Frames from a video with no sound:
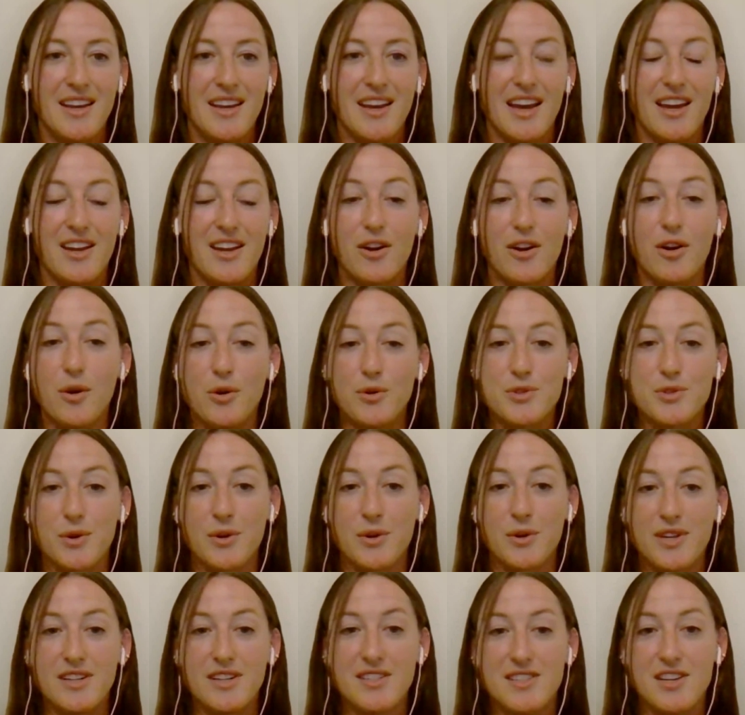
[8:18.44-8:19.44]
And our host
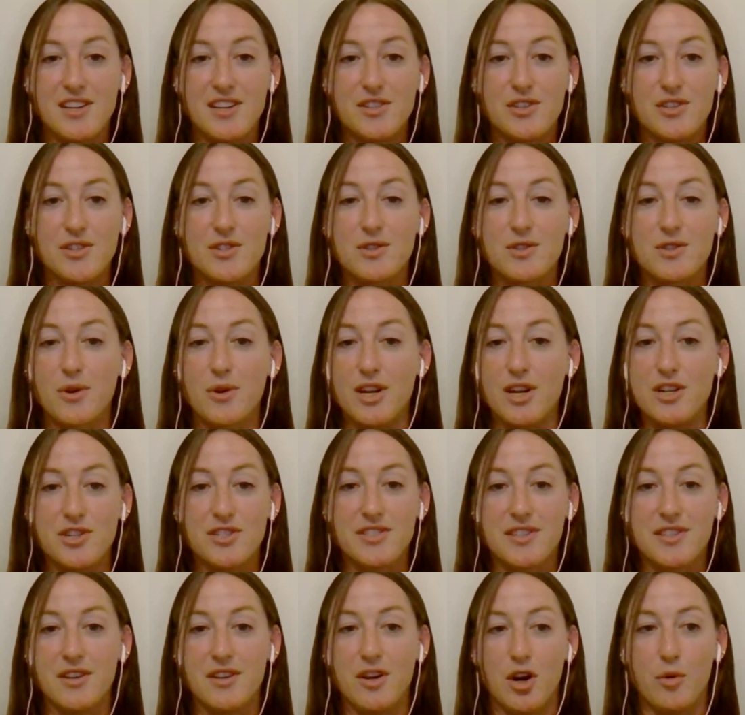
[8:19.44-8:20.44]
organizations
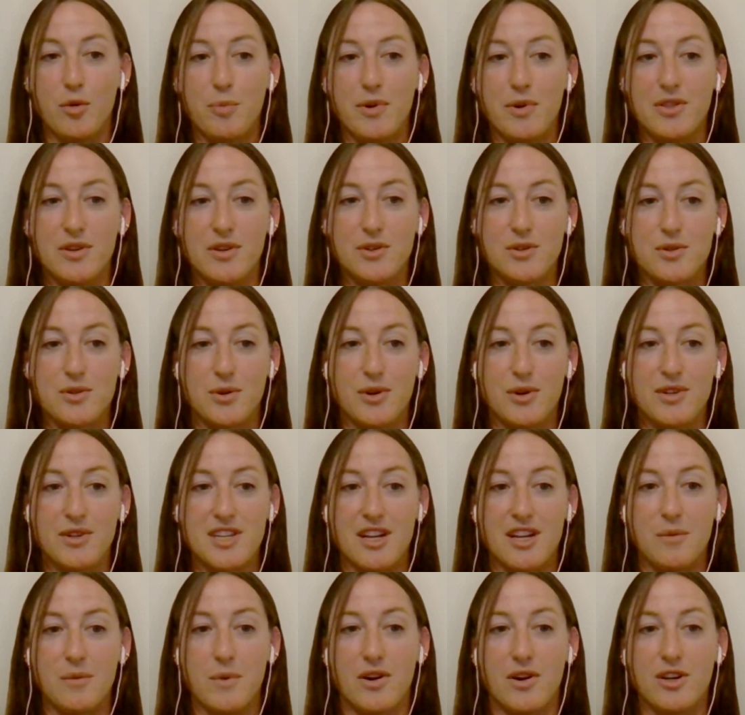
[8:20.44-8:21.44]
graciously opened their doors
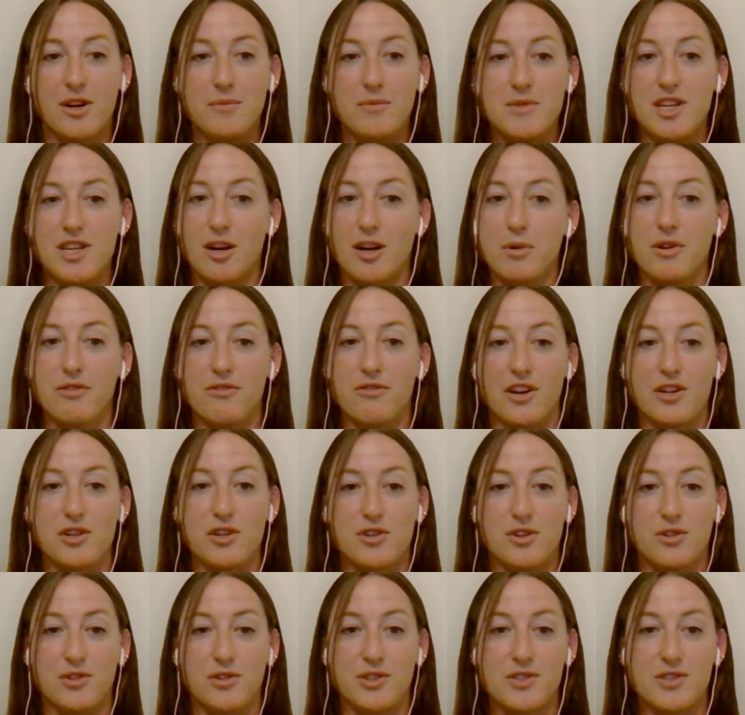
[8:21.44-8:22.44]
and welcomed young
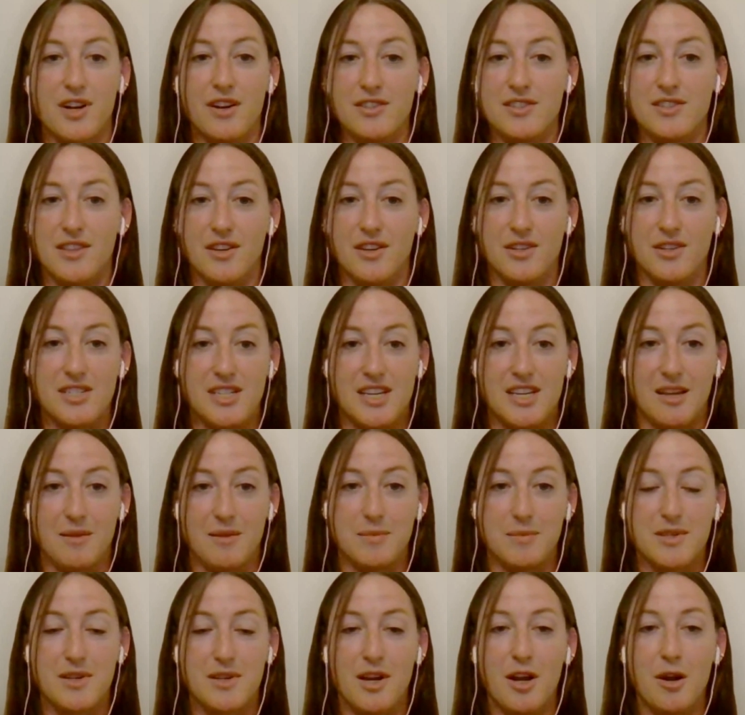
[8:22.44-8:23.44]
professionals onto their
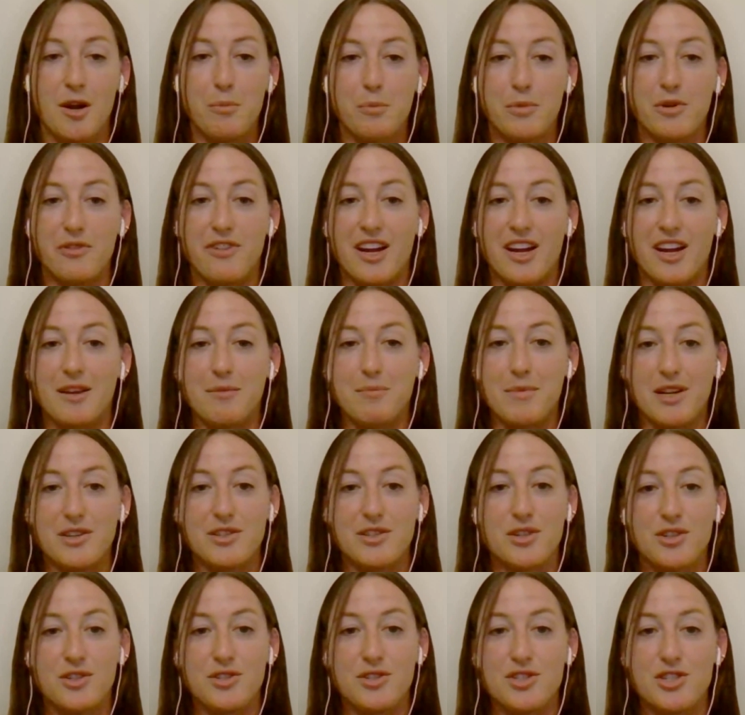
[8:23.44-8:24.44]
teams, providing
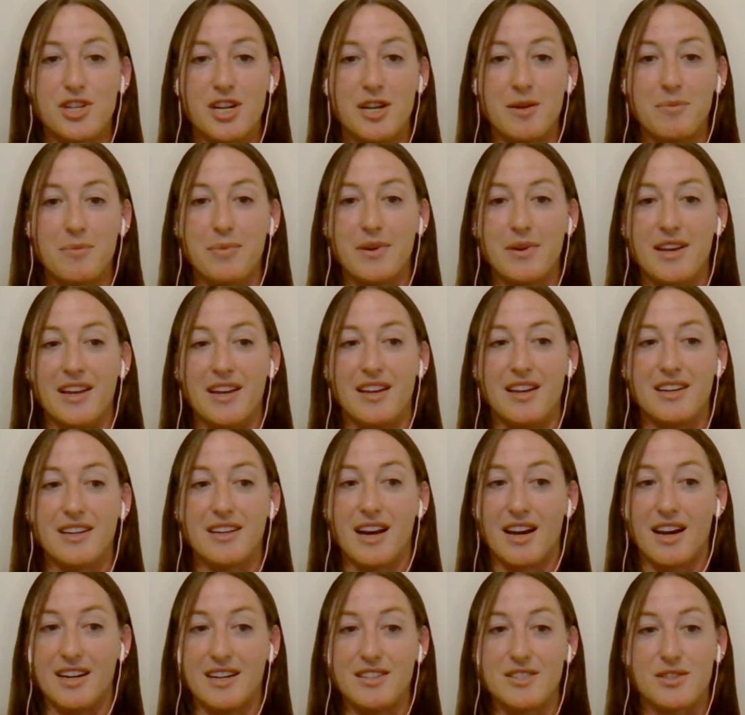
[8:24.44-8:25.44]
mentorship and
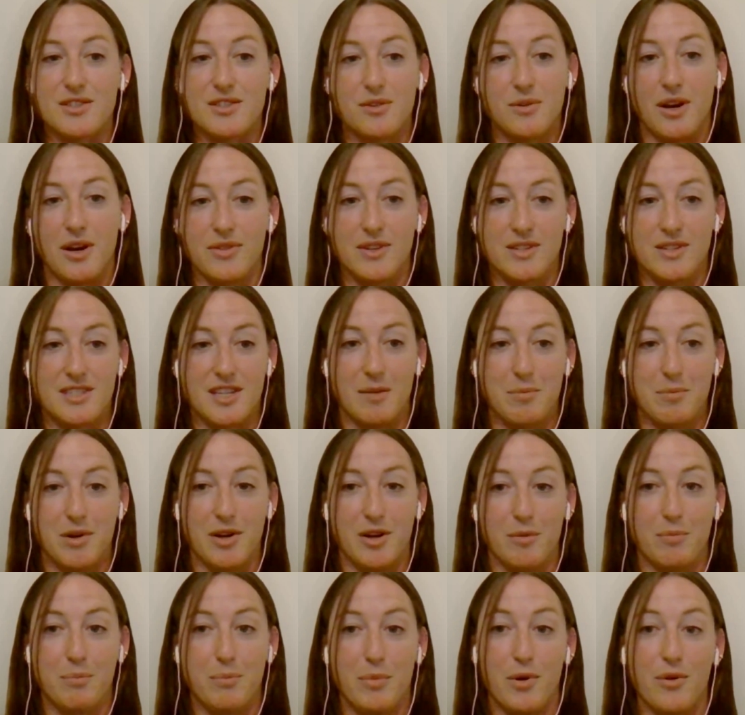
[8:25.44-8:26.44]
guidance throughout the
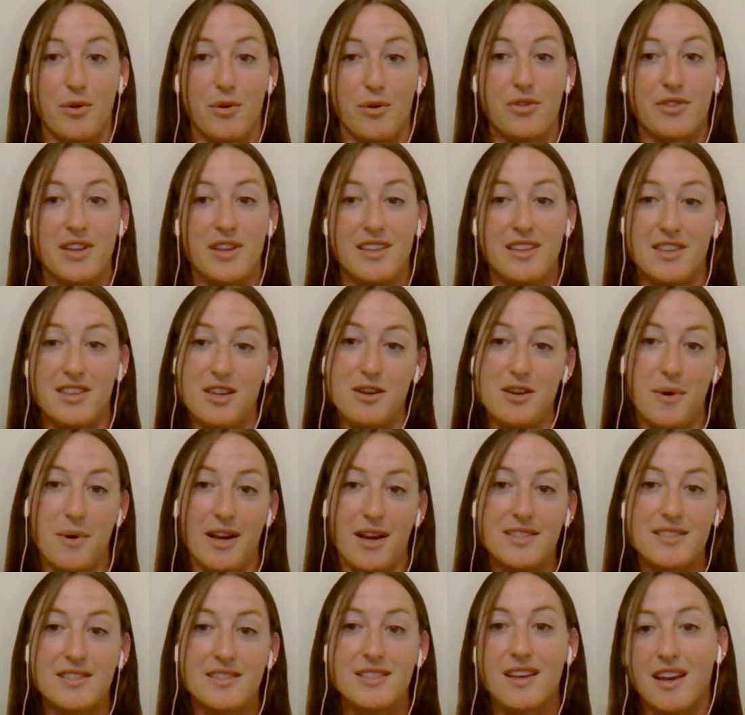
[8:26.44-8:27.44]
summer, both in the
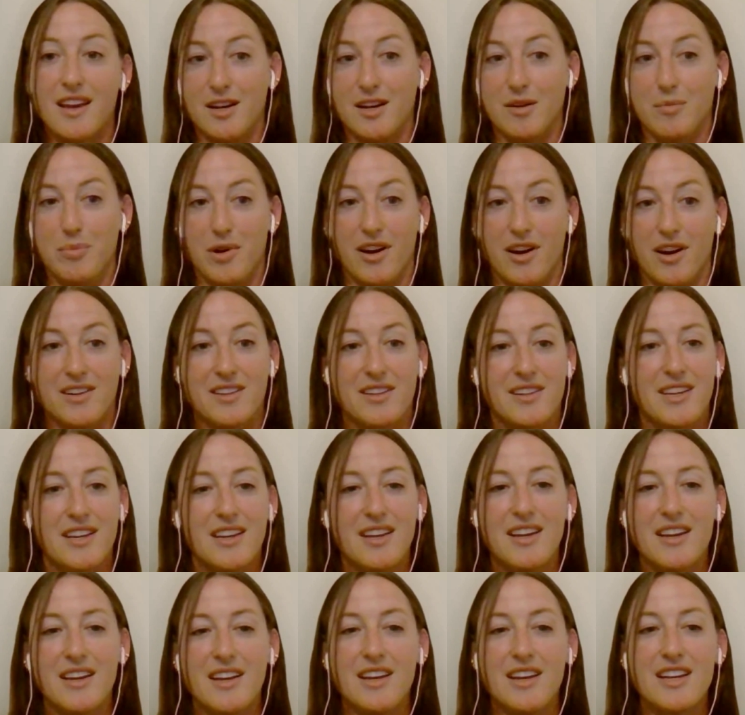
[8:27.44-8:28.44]
US and abroad.
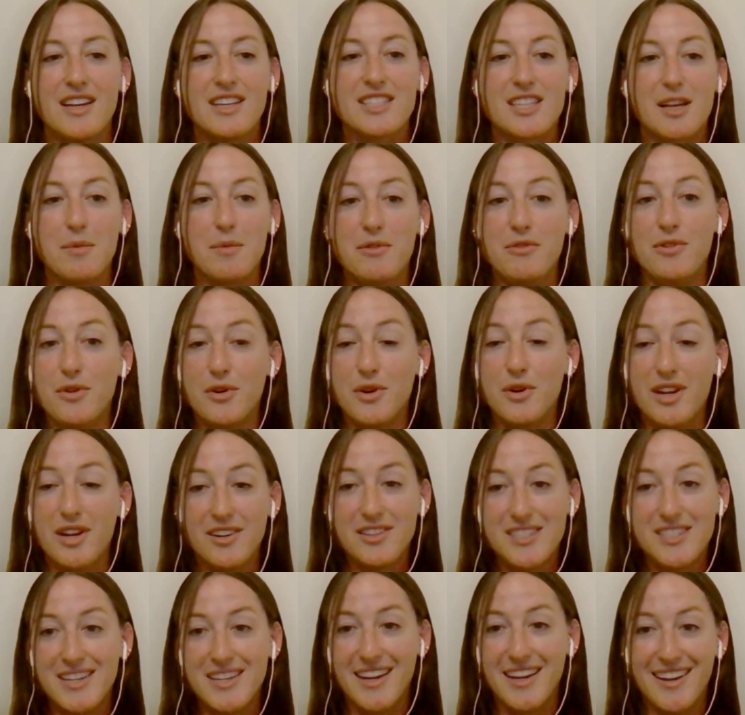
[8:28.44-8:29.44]
Some of you are here
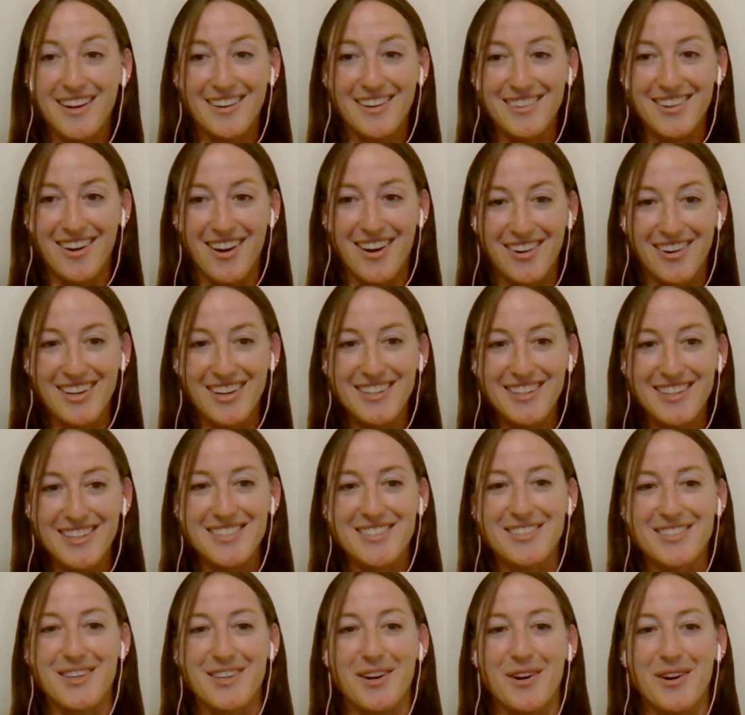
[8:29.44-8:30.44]
today on the
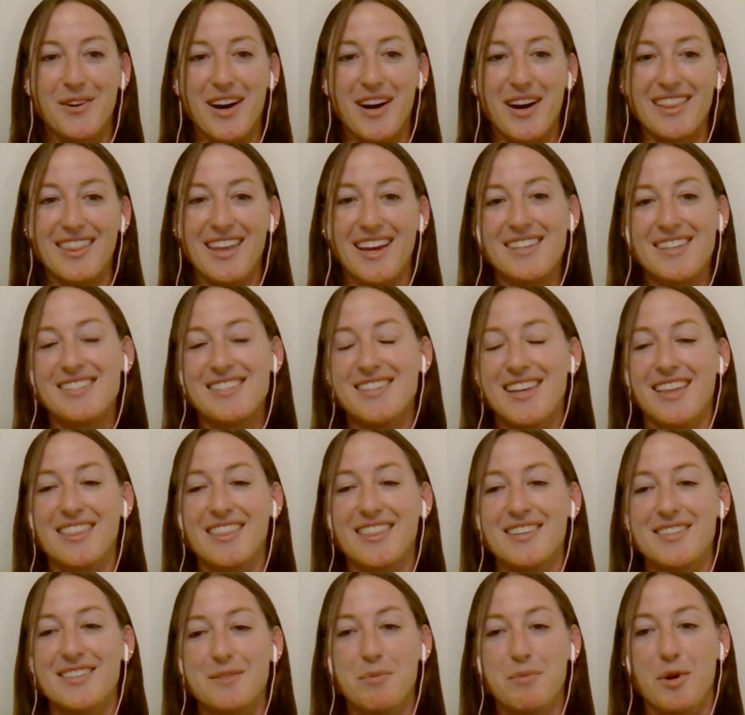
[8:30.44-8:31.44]
audience, so I'd like to take
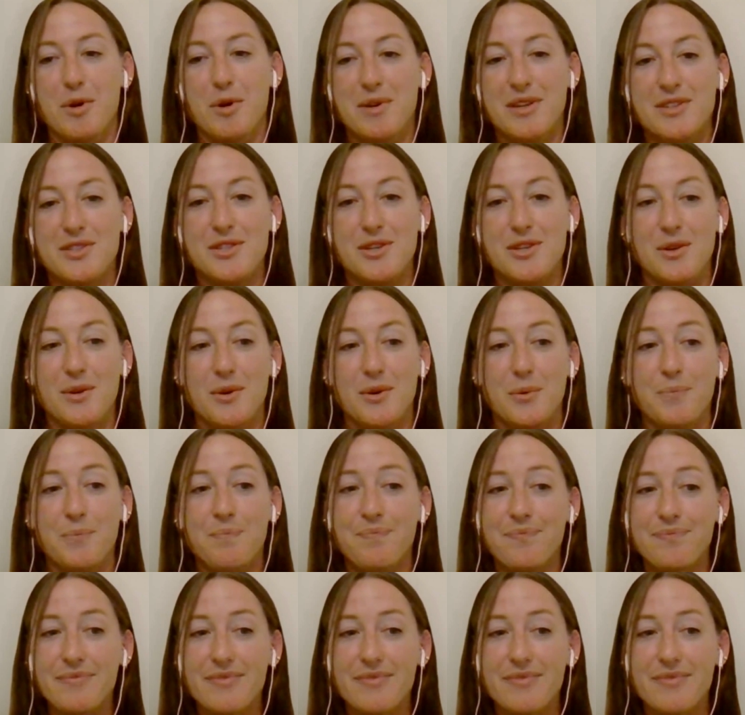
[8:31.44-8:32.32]
this moment to